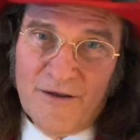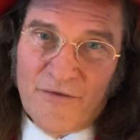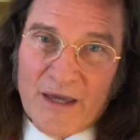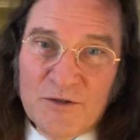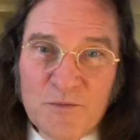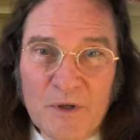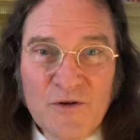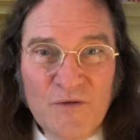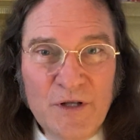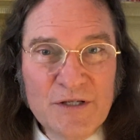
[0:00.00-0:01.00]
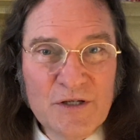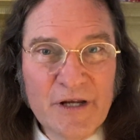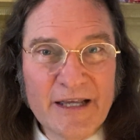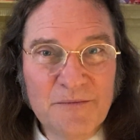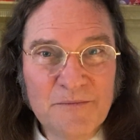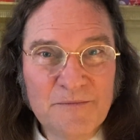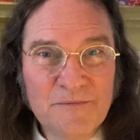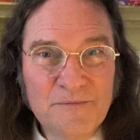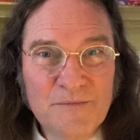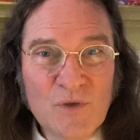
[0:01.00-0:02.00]
Thanks much for listening.
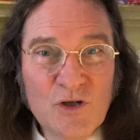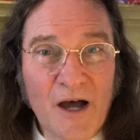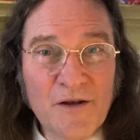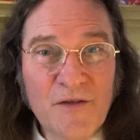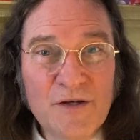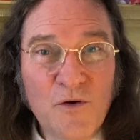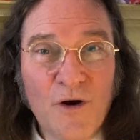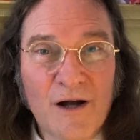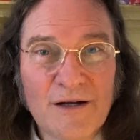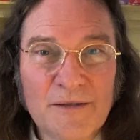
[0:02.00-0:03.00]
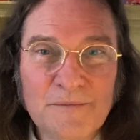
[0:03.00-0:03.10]
Jonathan Kruk.